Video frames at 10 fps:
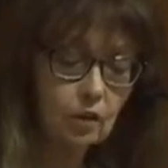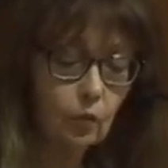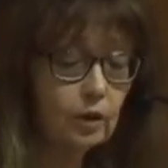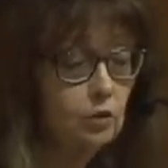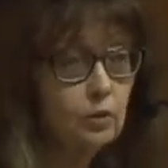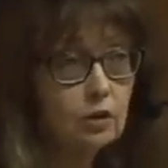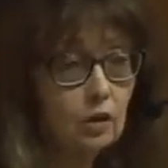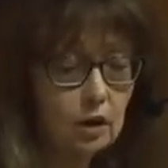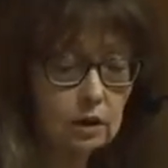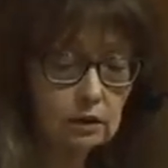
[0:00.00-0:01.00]
When you were
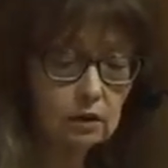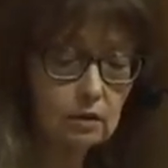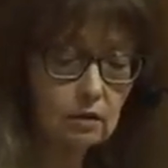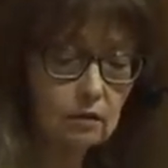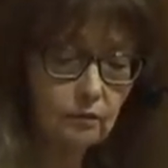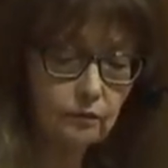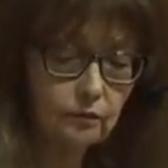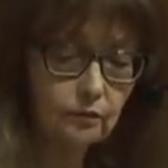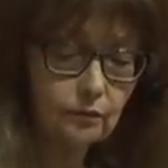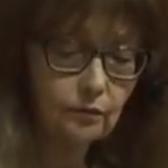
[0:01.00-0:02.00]
gone,
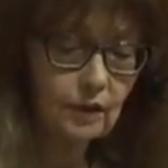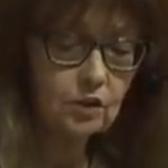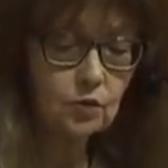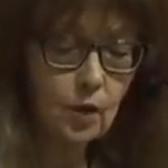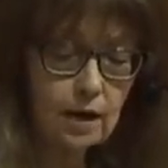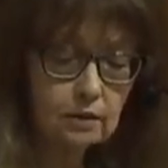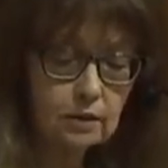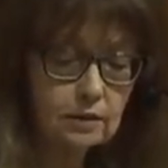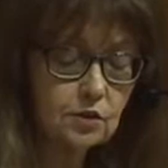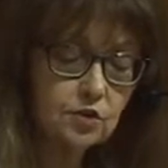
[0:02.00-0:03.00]

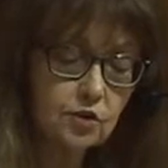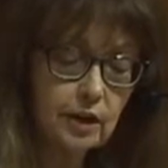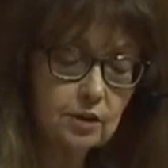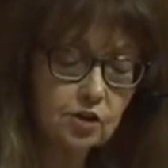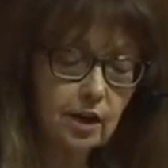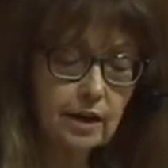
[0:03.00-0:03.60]
swaddled in strange